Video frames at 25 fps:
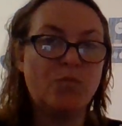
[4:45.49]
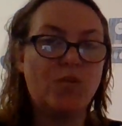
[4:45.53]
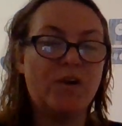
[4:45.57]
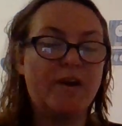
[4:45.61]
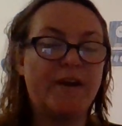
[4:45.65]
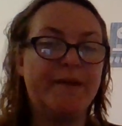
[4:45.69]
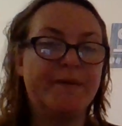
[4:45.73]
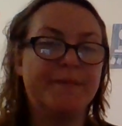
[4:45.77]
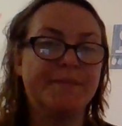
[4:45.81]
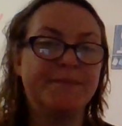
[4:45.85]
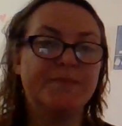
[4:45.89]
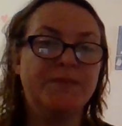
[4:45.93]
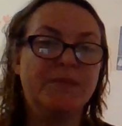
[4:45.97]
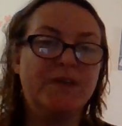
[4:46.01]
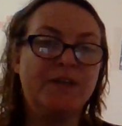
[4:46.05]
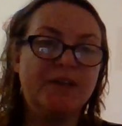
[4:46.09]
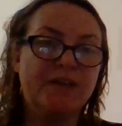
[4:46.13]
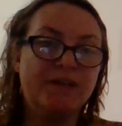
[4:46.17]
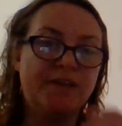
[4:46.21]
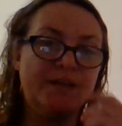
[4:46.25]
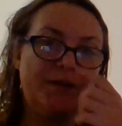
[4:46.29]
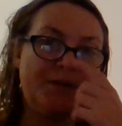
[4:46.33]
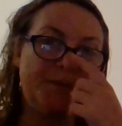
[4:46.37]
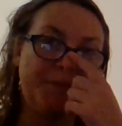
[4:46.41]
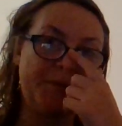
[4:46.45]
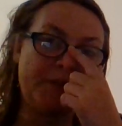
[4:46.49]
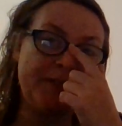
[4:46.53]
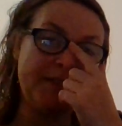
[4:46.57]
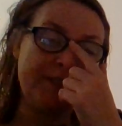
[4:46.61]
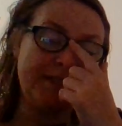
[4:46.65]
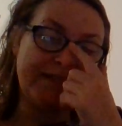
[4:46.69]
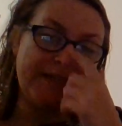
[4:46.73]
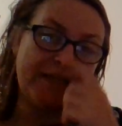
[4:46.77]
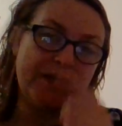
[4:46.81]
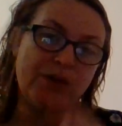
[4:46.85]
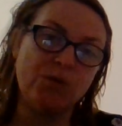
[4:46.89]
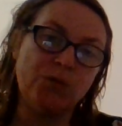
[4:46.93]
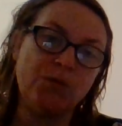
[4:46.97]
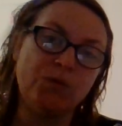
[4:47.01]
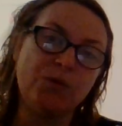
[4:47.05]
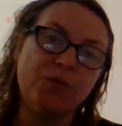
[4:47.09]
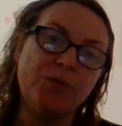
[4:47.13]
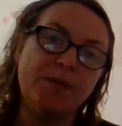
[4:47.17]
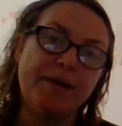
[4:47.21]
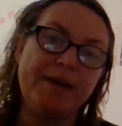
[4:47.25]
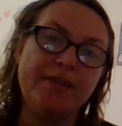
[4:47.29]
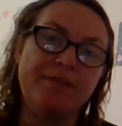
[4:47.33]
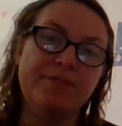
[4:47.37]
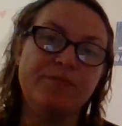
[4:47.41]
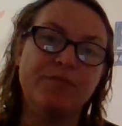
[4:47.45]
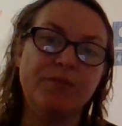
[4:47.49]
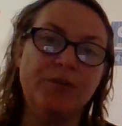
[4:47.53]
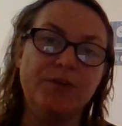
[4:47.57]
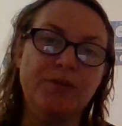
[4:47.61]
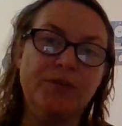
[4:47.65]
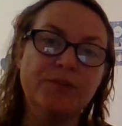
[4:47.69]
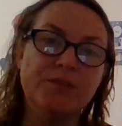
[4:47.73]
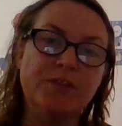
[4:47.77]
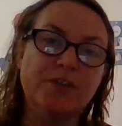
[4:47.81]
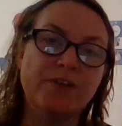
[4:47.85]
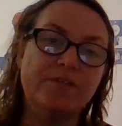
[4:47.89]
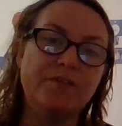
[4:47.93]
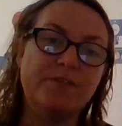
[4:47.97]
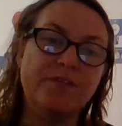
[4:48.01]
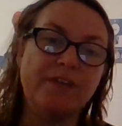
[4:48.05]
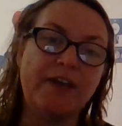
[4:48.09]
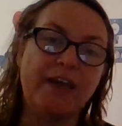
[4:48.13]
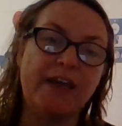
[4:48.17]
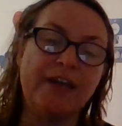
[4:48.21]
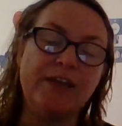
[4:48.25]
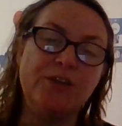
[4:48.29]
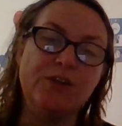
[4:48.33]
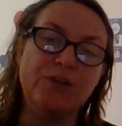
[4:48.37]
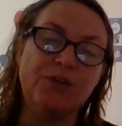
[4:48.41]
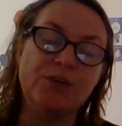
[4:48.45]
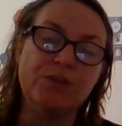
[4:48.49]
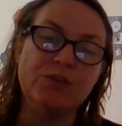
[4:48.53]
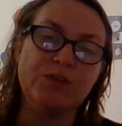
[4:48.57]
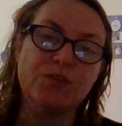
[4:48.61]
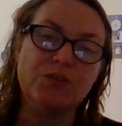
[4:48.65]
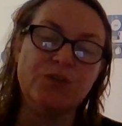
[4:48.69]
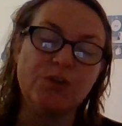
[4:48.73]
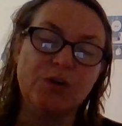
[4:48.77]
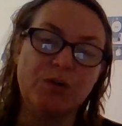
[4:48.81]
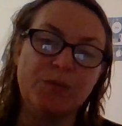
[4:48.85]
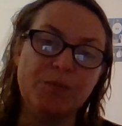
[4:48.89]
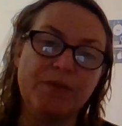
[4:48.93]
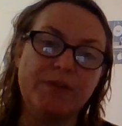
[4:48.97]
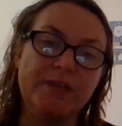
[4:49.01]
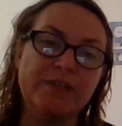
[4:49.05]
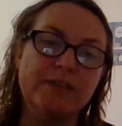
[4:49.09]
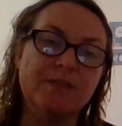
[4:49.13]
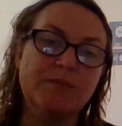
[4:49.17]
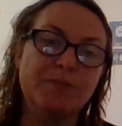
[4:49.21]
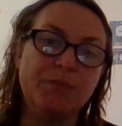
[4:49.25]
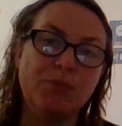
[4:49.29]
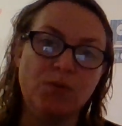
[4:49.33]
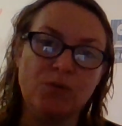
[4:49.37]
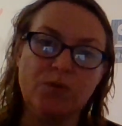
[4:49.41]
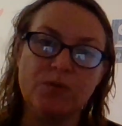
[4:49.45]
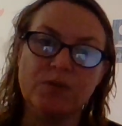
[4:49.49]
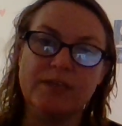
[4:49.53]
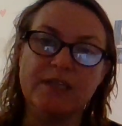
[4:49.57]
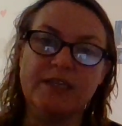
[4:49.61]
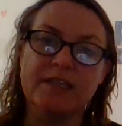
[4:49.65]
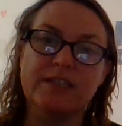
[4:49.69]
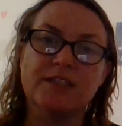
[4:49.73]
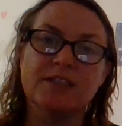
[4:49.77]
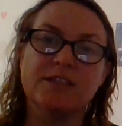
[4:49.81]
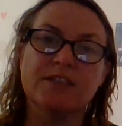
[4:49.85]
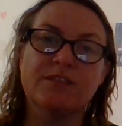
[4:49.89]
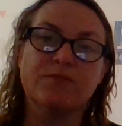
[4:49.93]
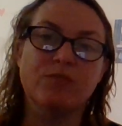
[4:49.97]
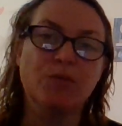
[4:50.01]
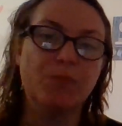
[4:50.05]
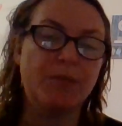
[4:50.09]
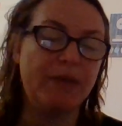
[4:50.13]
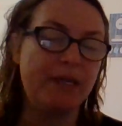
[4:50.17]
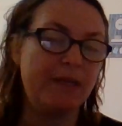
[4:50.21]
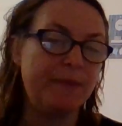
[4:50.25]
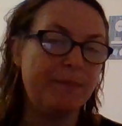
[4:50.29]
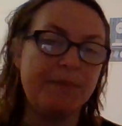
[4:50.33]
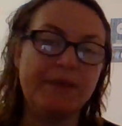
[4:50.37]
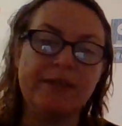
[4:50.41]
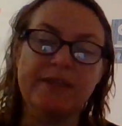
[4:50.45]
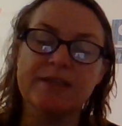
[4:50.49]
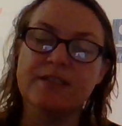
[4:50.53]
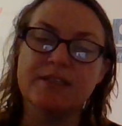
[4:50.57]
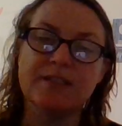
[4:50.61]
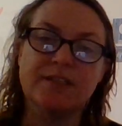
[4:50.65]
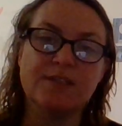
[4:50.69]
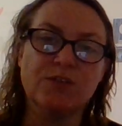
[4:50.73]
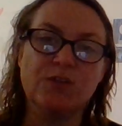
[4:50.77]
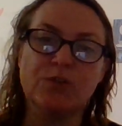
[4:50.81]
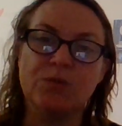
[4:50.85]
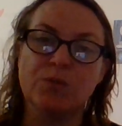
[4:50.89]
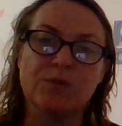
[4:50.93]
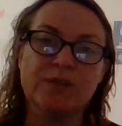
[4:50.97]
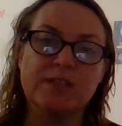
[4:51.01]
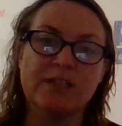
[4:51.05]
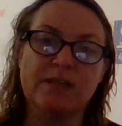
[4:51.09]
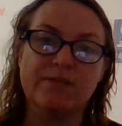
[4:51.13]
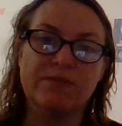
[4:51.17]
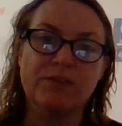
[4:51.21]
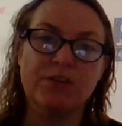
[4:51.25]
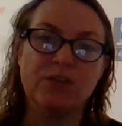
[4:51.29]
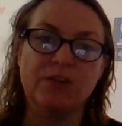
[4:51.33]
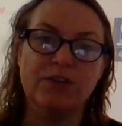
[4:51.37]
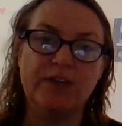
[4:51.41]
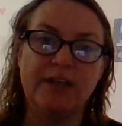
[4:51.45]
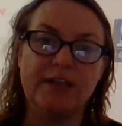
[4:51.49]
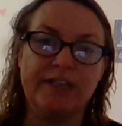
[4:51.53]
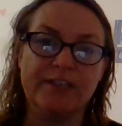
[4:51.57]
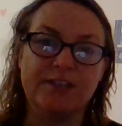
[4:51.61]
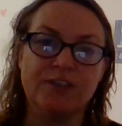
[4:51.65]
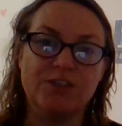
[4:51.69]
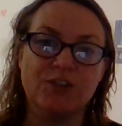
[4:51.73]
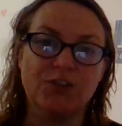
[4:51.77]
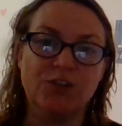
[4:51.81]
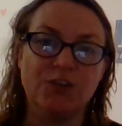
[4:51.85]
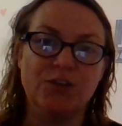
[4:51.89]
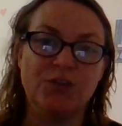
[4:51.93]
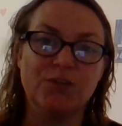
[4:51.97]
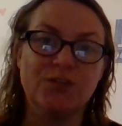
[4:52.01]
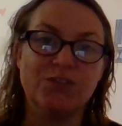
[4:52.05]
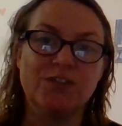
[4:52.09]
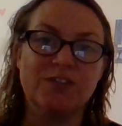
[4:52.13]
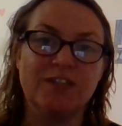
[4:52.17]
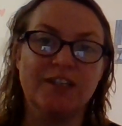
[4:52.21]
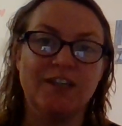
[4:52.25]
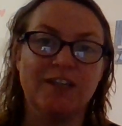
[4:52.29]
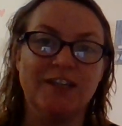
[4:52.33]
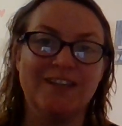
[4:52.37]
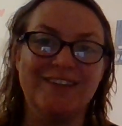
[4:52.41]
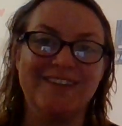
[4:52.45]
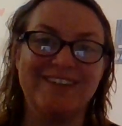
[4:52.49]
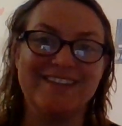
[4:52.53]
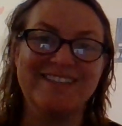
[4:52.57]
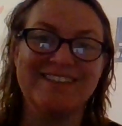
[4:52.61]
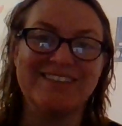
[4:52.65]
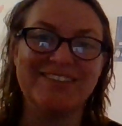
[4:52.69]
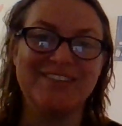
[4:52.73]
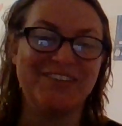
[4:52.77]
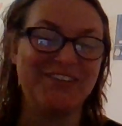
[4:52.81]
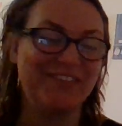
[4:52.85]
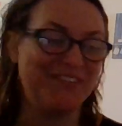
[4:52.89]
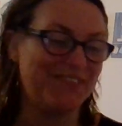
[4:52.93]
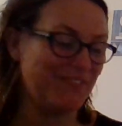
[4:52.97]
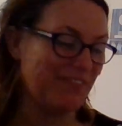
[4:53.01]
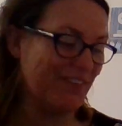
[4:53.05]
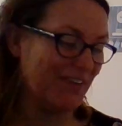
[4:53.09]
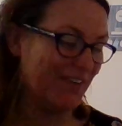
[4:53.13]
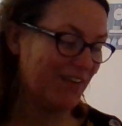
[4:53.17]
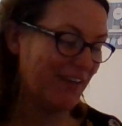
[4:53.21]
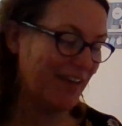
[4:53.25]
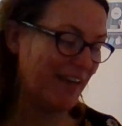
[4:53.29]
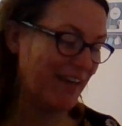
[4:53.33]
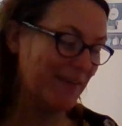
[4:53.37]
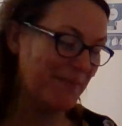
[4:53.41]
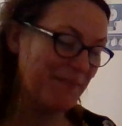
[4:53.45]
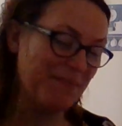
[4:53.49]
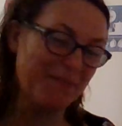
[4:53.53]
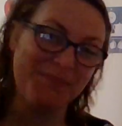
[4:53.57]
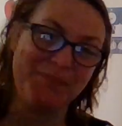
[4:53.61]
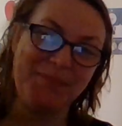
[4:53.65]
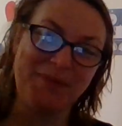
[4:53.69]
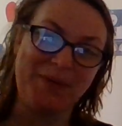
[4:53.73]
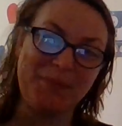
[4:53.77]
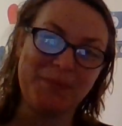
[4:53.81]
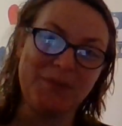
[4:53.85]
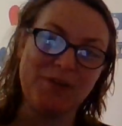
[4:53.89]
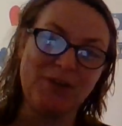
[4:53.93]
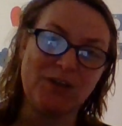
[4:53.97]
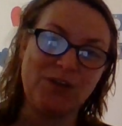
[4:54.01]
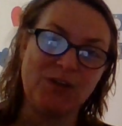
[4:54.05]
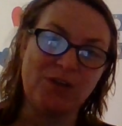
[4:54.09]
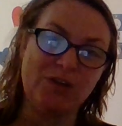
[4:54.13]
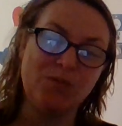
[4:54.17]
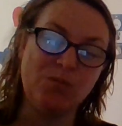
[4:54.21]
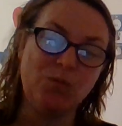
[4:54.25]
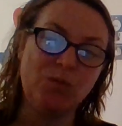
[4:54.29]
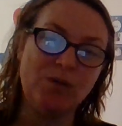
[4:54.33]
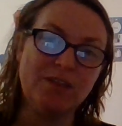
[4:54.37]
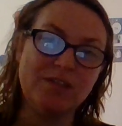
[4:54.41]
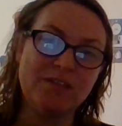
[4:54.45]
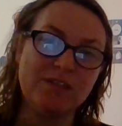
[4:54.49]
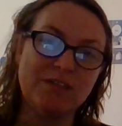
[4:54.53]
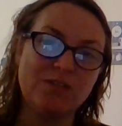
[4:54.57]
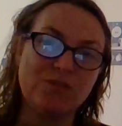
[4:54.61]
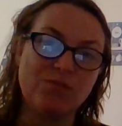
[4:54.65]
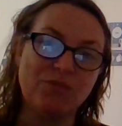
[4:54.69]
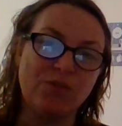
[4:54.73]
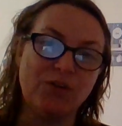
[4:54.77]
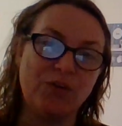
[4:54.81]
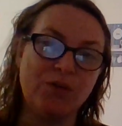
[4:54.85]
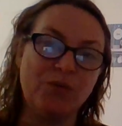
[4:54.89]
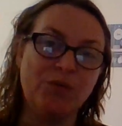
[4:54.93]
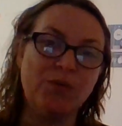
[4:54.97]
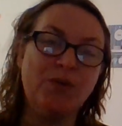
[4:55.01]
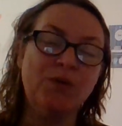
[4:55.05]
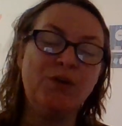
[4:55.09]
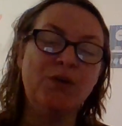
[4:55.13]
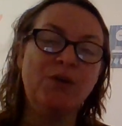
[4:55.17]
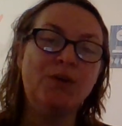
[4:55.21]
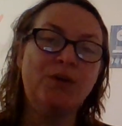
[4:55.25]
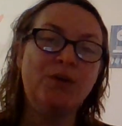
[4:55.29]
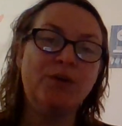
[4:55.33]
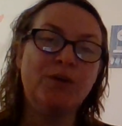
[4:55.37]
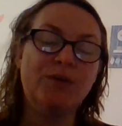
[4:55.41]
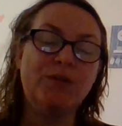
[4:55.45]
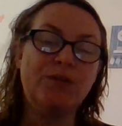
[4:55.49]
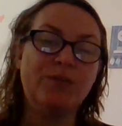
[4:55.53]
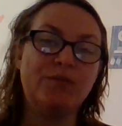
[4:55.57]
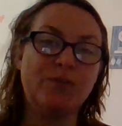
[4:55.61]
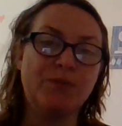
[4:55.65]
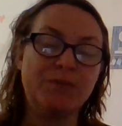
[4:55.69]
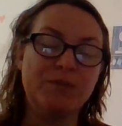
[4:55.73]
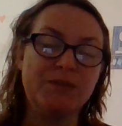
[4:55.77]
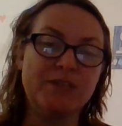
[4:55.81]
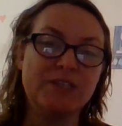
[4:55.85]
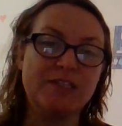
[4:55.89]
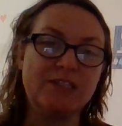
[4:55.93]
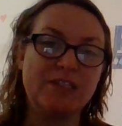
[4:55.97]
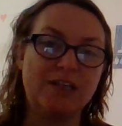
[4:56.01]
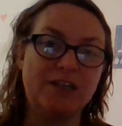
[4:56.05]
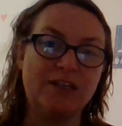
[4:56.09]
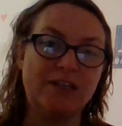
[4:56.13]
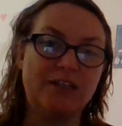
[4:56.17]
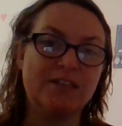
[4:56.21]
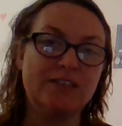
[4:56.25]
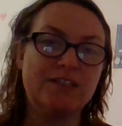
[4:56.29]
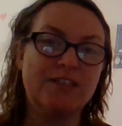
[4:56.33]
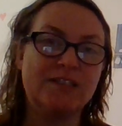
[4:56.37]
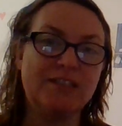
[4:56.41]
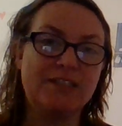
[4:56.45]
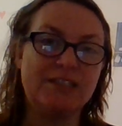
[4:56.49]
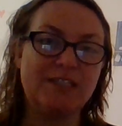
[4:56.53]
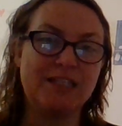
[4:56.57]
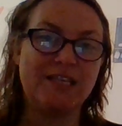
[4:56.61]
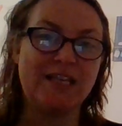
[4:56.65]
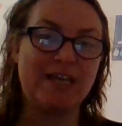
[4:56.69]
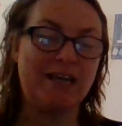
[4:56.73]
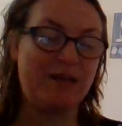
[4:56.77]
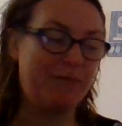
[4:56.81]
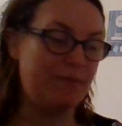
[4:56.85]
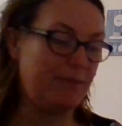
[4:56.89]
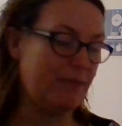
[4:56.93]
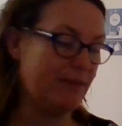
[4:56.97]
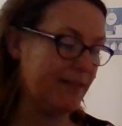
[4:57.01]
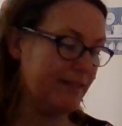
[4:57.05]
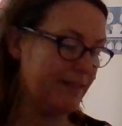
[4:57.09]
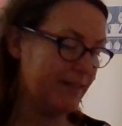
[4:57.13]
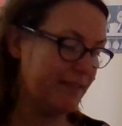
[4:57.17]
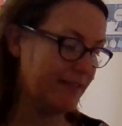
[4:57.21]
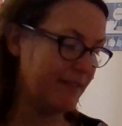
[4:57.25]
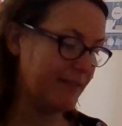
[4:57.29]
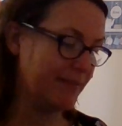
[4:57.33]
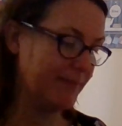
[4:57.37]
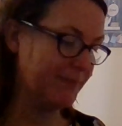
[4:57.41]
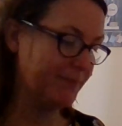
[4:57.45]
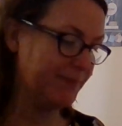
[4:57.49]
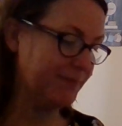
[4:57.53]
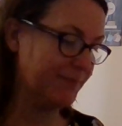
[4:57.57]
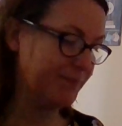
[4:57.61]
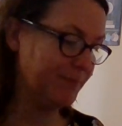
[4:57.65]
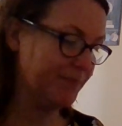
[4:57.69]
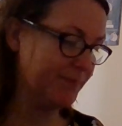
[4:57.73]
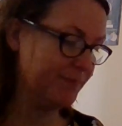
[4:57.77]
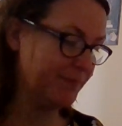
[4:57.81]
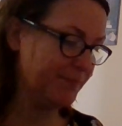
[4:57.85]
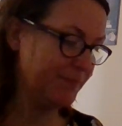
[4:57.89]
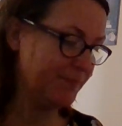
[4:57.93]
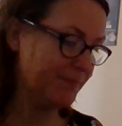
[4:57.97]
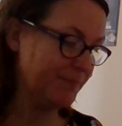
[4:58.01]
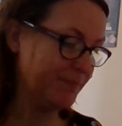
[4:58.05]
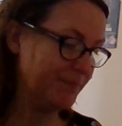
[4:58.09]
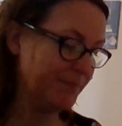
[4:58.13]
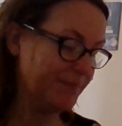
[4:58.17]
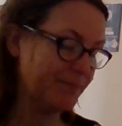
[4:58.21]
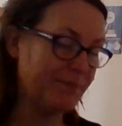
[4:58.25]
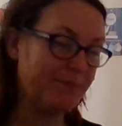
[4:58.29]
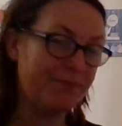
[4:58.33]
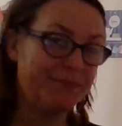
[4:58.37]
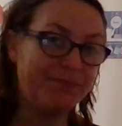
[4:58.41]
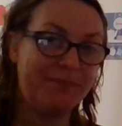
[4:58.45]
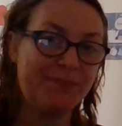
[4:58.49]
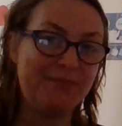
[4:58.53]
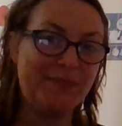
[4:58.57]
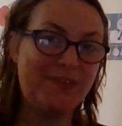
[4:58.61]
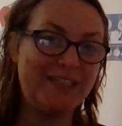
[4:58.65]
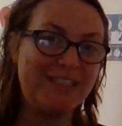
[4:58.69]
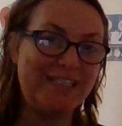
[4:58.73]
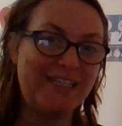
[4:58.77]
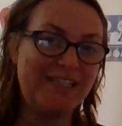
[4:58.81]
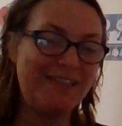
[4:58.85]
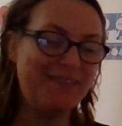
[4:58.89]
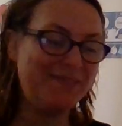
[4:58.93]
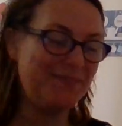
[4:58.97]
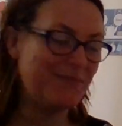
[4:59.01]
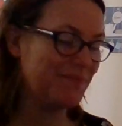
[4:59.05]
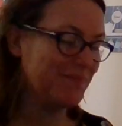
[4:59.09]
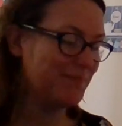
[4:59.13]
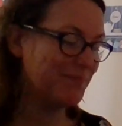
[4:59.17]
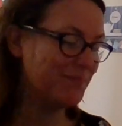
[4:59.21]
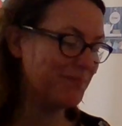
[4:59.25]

Right, I'm going to sing it all the way through. Don't forget you can stop this, pause it, repeat bits, do whatever you need to to learn this song. Okay, I'm going to go once through from the start to that bit. Ready?